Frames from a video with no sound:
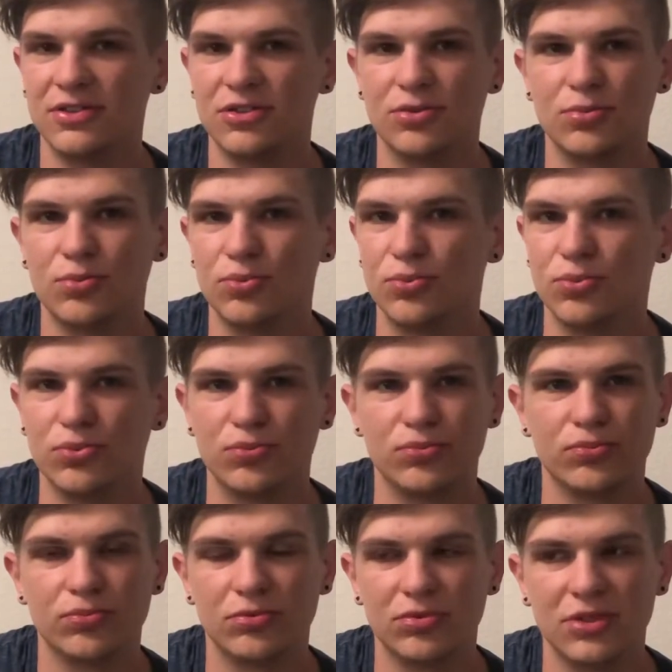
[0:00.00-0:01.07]
you
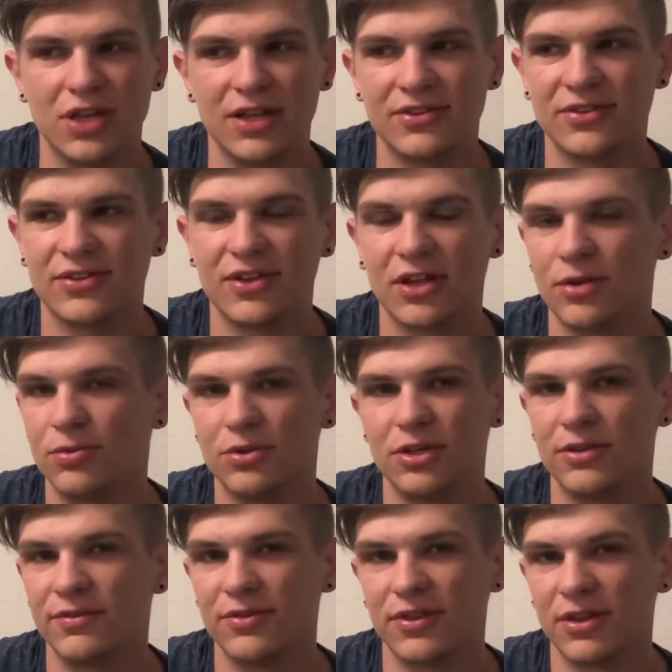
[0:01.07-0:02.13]
necessarily wouldn't
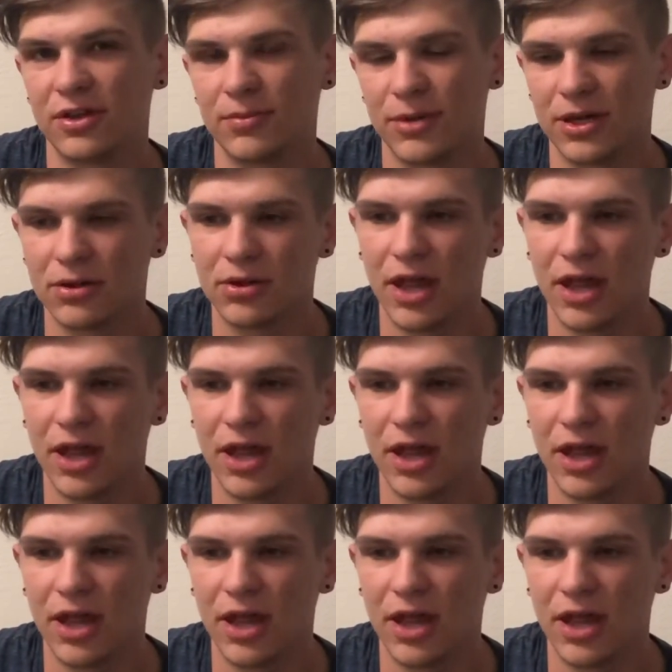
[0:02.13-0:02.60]
even think about.